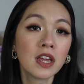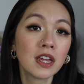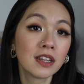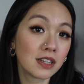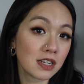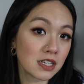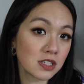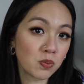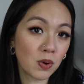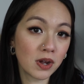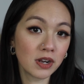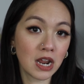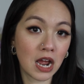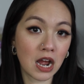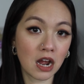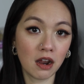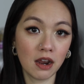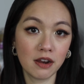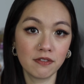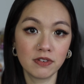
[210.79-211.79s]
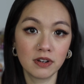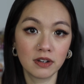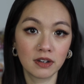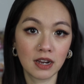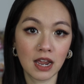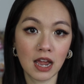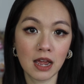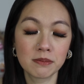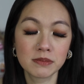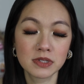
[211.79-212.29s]
This one, however,
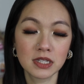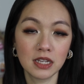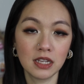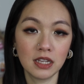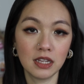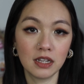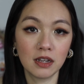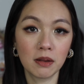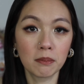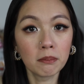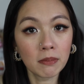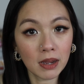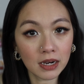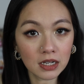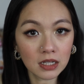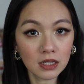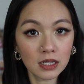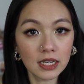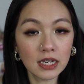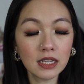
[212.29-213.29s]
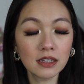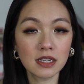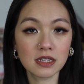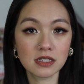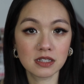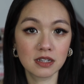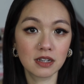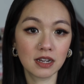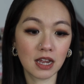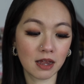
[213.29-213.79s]
comes in monthly,
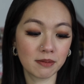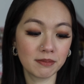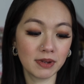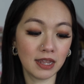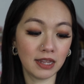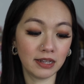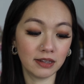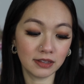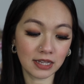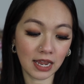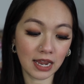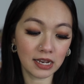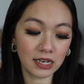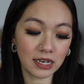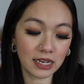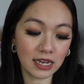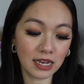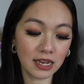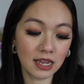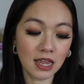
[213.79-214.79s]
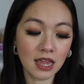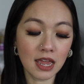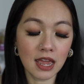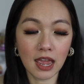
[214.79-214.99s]
doesn't come in daily,